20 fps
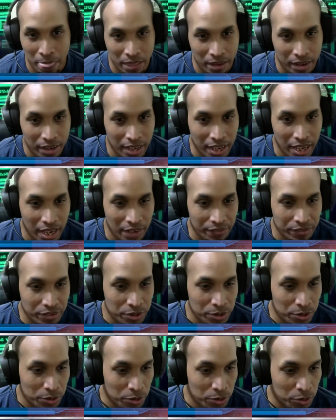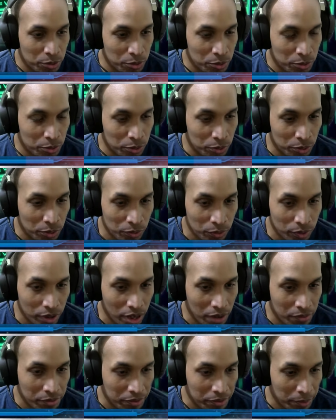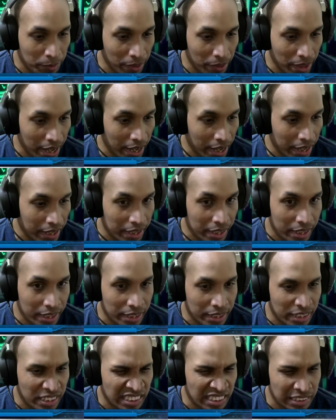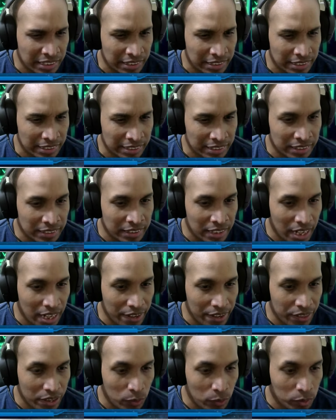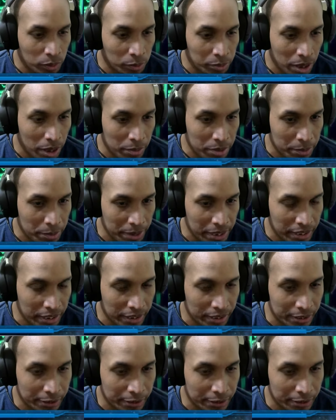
I have to recover from that, and I think we'll be able to make it.